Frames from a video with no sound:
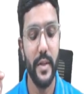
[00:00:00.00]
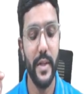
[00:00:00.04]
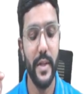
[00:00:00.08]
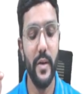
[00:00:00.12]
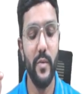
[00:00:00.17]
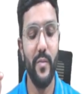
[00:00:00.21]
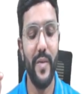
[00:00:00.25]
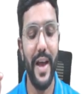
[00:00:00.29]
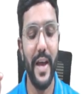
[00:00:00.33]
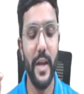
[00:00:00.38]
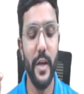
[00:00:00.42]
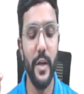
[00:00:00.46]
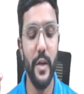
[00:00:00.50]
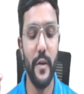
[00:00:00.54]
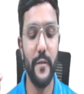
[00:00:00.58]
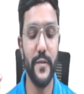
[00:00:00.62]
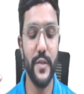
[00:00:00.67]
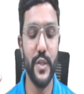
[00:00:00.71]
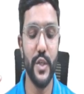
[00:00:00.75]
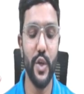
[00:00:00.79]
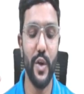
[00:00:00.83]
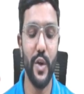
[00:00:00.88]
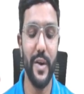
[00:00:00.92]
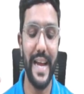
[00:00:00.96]
Then value
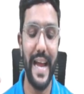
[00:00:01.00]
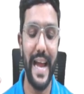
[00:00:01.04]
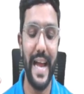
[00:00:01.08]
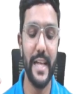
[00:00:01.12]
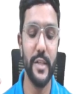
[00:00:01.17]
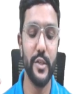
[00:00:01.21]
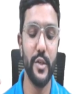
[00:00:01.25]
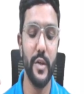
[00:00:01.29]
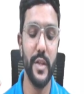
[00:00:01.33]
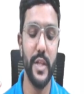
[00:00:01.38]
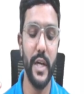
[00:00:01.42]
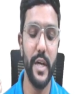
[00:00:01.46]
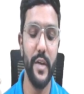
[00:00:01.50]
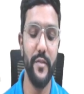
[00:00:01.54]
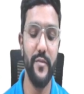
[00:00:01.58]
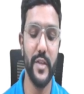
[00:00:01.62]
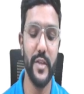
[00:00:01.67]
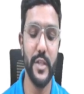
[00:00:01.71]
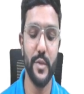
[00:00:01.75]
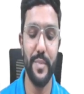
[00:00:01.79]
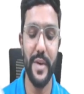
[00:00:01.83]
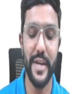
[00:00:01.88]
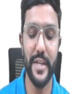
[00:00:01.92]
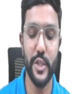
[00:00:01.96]
of stock as on
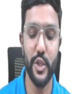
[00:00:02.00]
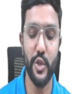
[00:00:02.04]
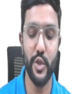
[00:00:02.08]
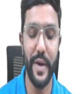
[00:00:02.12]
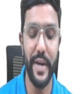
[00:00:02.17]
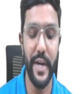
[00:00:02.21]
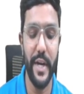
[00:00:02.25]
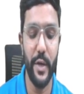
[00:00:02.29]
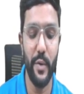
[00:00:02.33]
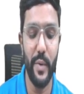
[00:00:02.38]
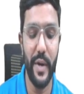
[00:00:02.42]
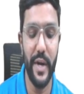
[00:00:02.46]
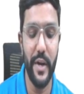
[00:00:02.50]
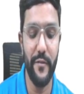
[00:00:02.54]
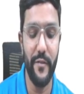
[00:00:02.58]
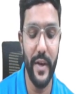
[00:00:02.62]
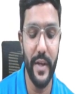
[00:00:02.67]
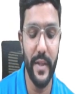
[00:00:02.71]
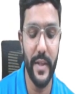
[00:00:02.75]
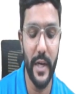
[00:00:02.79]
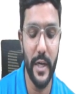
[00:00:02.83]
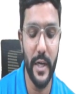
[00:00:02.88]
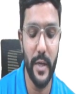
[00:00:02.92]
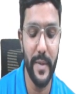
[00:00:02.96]
31st March
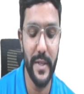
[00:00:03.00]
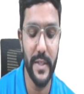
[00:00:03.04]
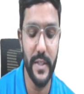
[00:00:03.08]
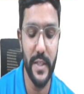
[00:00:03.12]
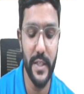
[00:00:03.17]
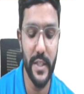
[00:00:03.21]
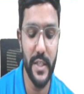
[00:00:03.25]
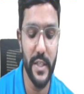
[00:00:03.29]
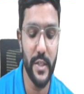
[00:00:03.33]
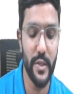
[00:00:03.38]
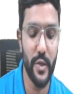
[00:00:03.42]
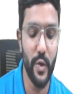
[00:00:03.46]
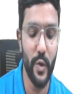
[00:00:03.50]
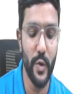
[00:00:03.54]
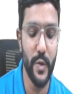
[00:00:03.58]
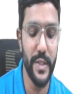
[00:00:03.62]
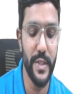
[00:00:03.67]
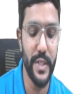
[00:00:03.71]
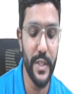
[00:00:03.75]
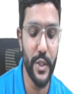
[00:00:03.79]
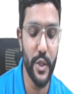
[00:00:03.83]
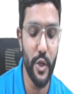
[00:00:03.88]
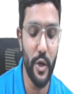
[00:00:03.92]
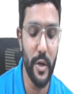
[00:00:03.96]
2025. That means this is
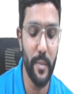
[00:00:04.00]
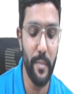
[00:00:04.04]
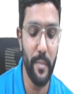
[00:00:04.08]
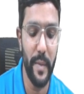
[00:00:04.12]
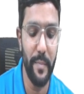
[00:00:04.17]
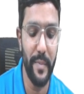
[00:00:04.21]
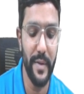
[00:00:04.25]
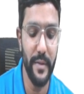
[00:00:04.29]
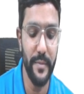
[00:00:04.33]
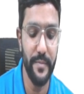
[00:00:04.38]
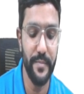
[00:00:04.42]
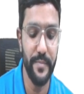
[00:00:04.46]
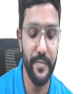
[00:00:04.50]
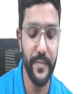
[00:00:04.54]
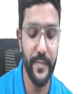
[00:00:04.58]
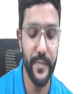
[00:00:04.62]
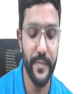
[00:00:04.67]
closing stock, people.